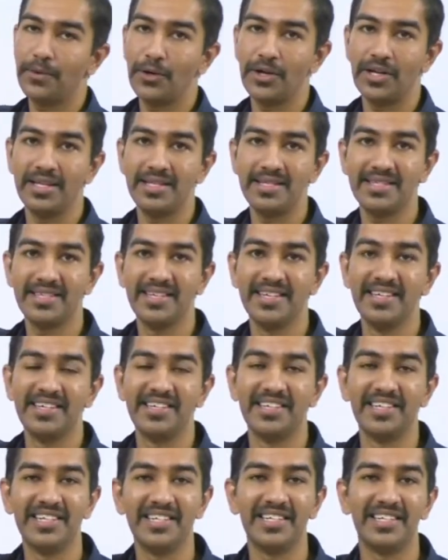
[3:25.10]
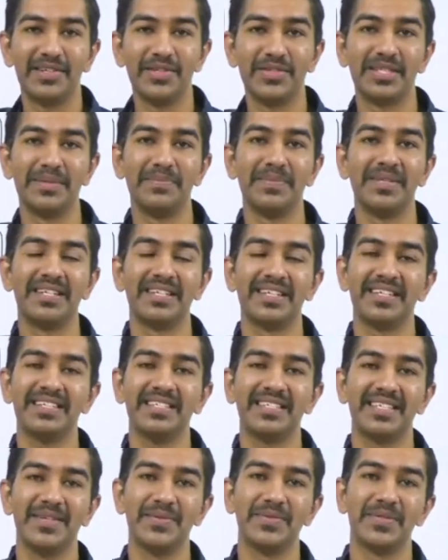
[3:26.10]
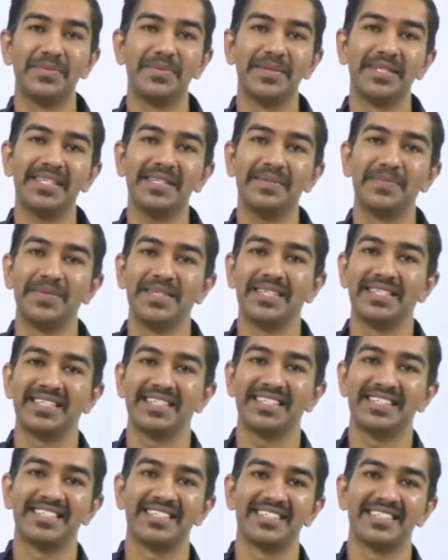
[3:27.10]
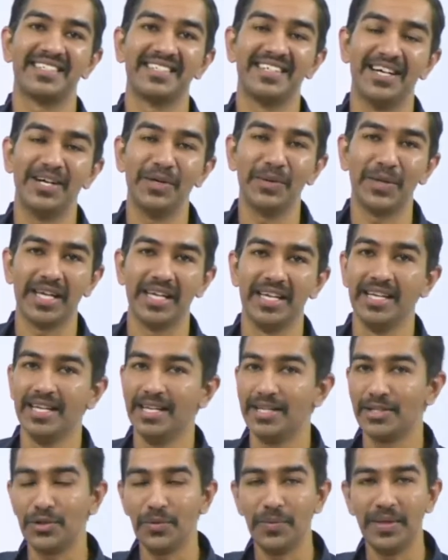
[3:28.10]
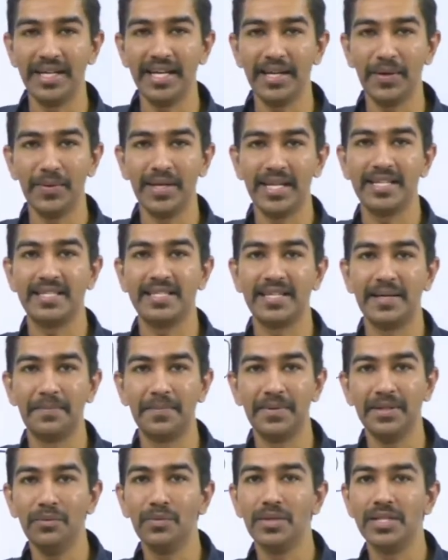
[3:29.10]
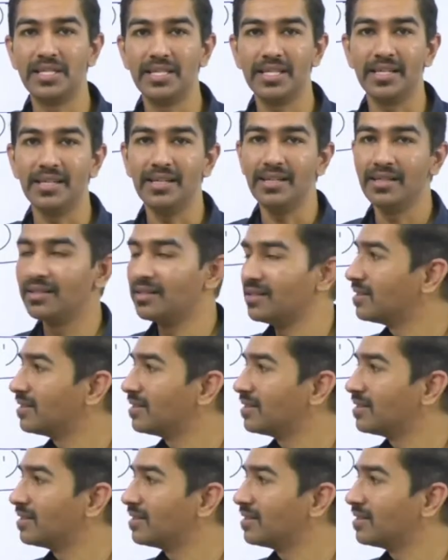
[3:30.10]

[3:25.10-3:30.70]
points related to symmetric and skew symmetric matrix. Okay. So we'll take one example. We'll see.